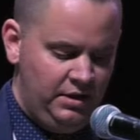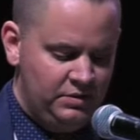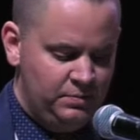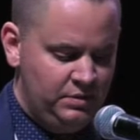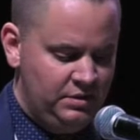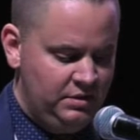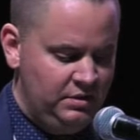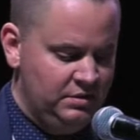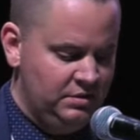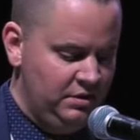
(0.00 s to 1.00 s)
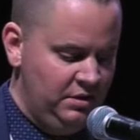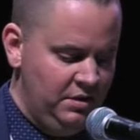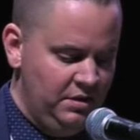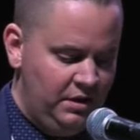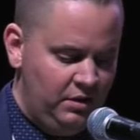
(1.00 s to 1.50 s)
expertise
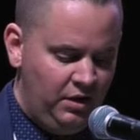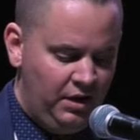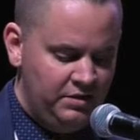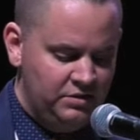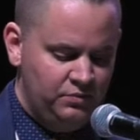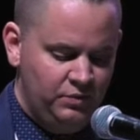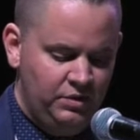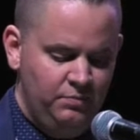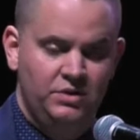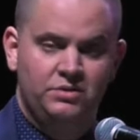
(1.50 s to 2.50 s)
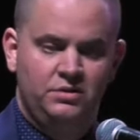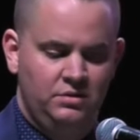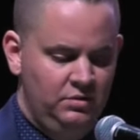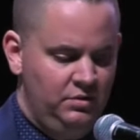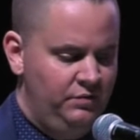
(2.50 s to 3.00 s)
that aligns with the
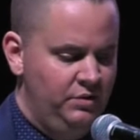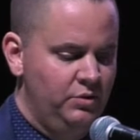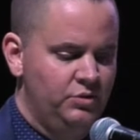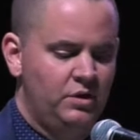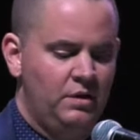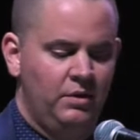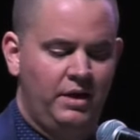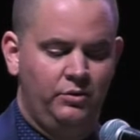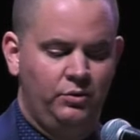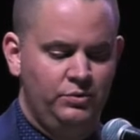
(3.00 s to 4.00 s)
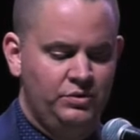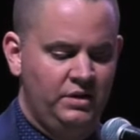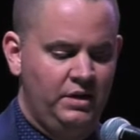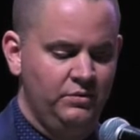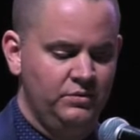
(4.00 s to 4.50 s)
mission of the Intertribal Agriculture
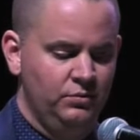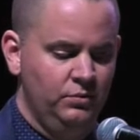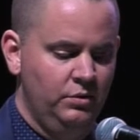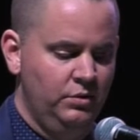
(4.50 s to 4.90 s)
Council.